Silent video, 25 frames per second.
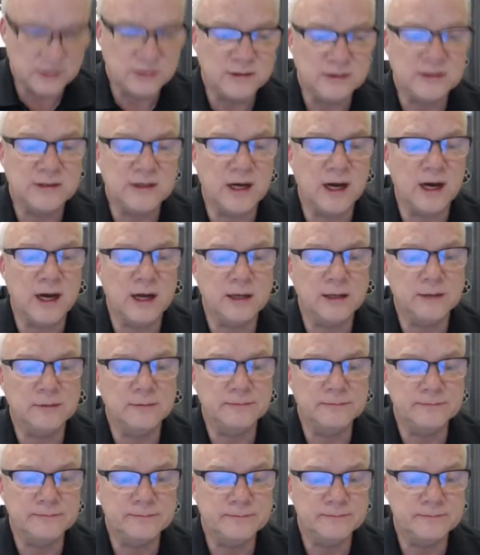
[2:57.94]
dot,
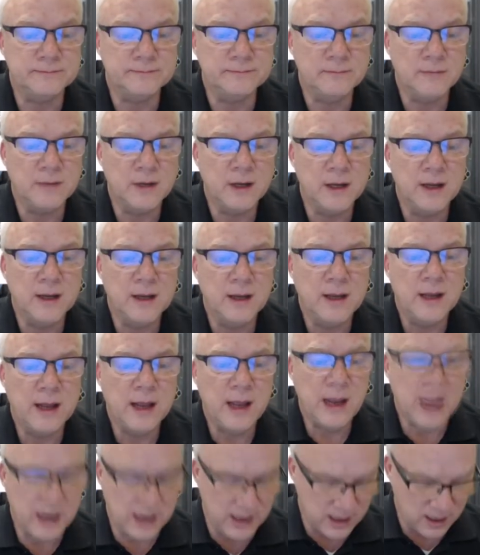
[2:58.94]

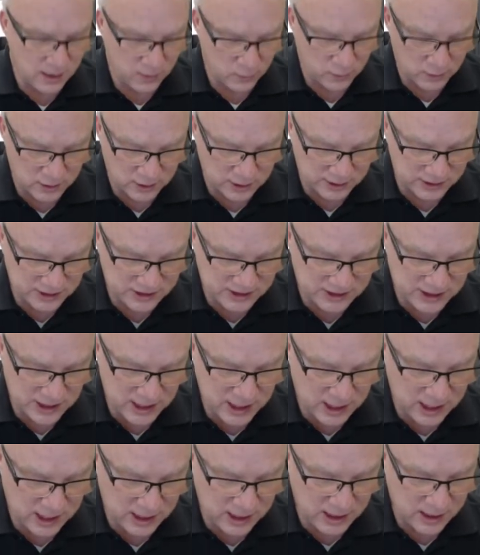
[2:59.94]
and now we're going to
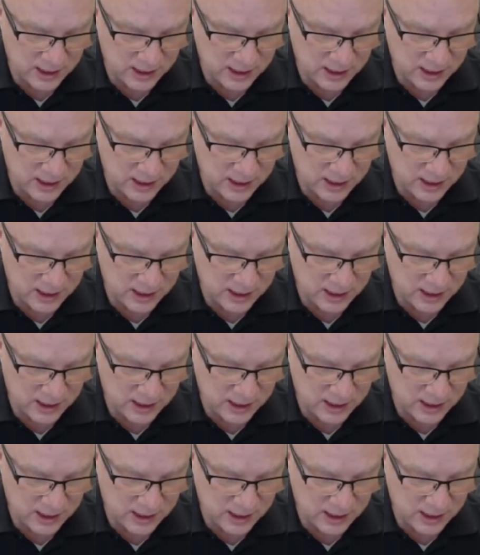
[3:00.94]
say